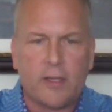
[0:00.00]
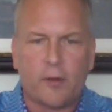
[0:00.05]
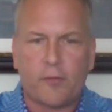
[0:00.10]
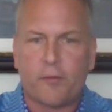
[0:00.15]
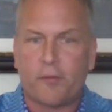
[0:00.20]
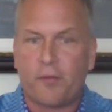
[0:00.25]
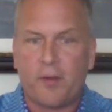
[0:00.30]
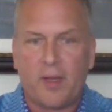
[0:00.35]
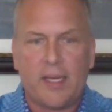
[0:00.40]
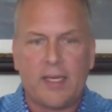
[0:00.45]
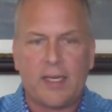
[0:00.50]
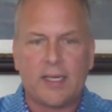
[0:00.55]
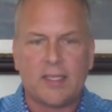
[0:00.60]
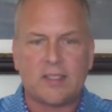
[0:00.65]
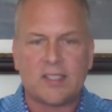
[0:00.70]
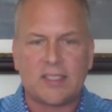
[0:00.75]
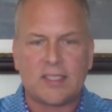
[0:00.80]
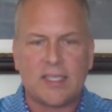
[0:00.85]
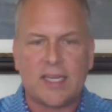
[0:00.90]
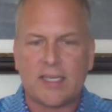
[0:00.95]
their feet, and
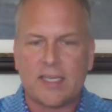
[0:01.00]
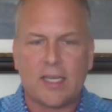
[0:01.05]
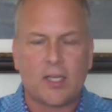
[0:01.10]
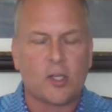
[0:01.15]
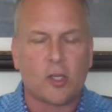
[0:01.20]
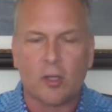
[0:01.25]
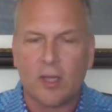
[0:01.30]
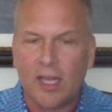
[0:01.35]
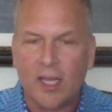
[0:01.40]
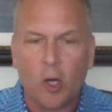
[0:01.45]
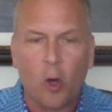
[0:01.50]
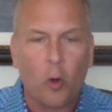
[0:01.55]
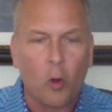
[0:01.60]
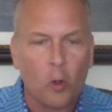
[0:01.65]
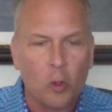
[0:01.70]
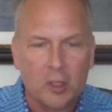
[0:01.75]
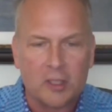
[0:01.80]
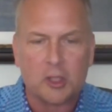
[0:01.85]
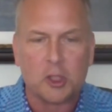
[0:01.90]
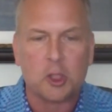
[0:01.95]
stick it. And you're like,
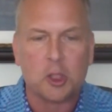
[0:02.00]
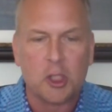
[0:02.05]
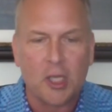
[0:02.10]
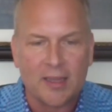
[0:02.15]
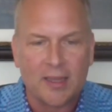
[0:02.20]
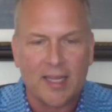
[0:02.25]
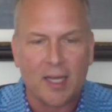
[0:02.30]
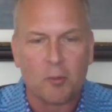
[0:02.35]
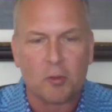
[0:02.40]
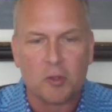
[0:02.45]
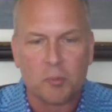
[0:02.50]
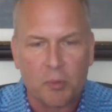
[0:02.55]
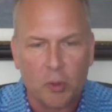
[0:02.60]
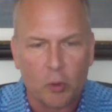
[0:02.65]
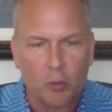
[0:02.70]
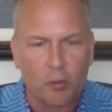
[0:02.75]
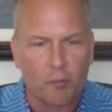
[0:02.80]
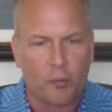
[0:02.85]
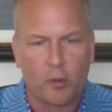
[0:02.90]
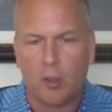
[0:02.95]
holy shit, that was
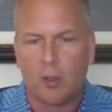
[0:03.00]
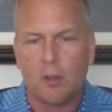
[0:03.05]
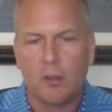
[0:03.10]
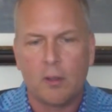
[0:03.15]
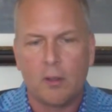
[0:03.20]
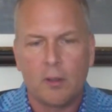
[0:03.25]
beautiful.